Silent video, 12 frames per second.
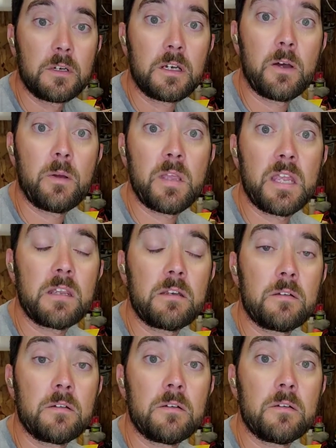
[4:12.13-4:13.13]
how I made
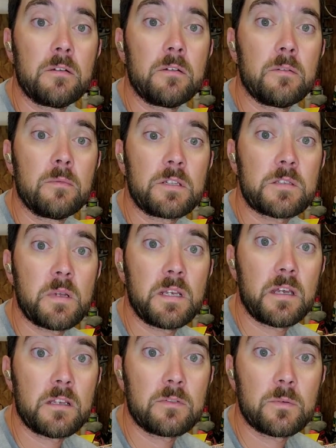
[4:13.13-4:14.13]
it and what it's made
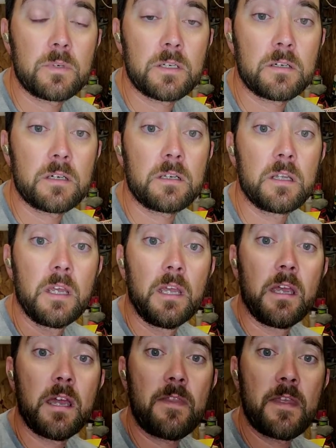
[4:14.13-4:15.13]
out of and whatnot.
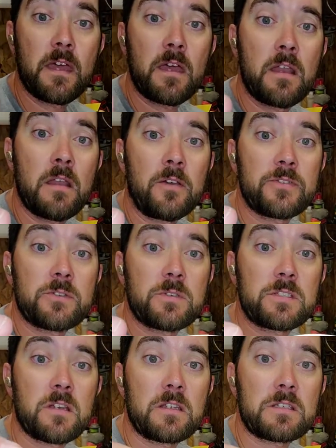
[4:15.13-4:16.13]
And then also a
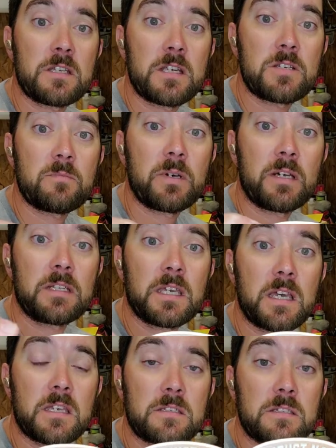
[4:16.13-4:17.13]
Sawdust Nation
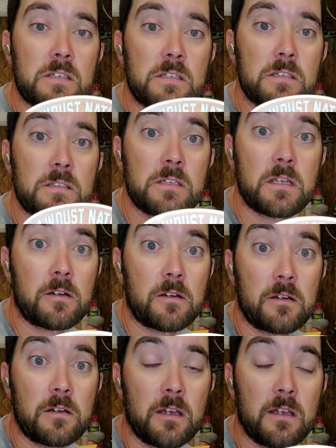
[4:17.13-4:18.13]
Podcast
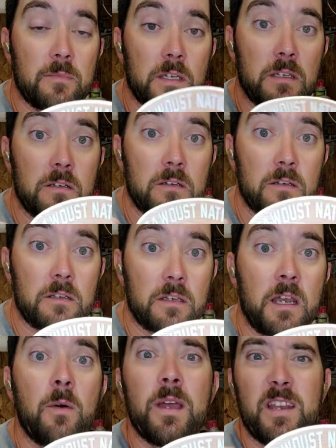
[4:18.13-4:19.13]
sticker. I've been
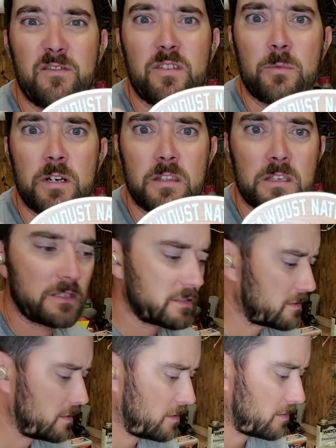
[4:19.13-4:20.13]
kind of waiting for one of
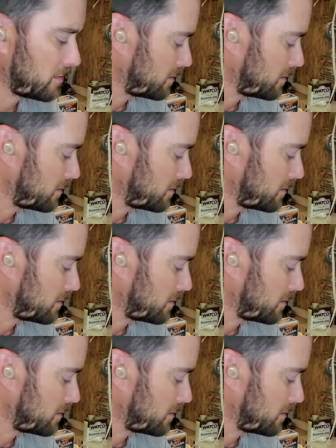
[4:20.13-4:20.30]
these here